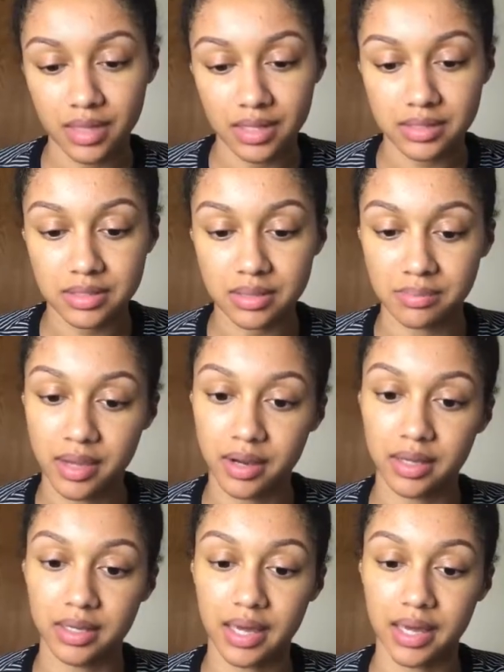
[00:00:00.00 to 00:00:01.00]
This is the
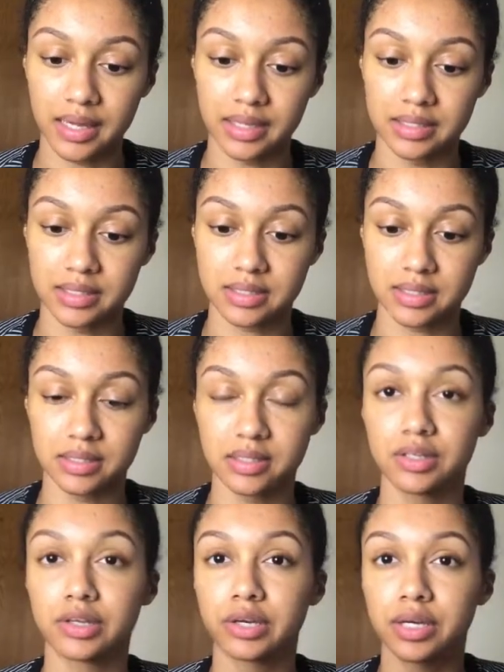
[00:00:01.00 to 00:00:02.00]
Mary Kay
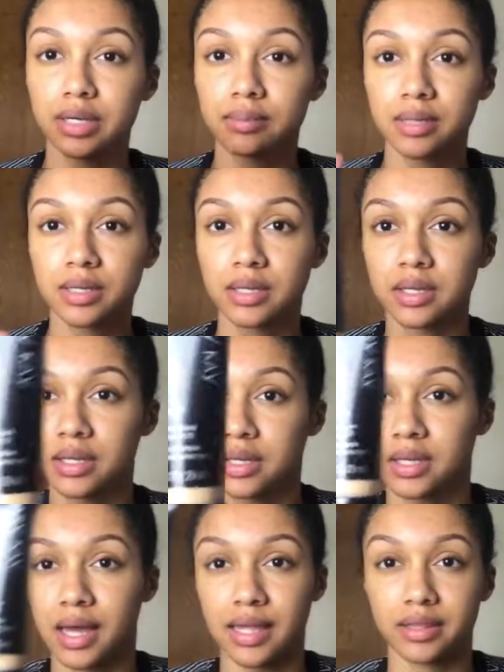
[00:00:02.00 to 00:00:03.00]
CC cream.
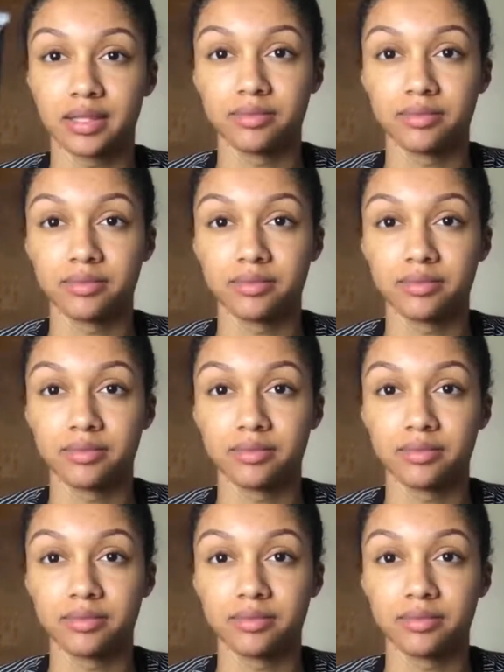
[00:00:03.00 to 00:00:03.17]
They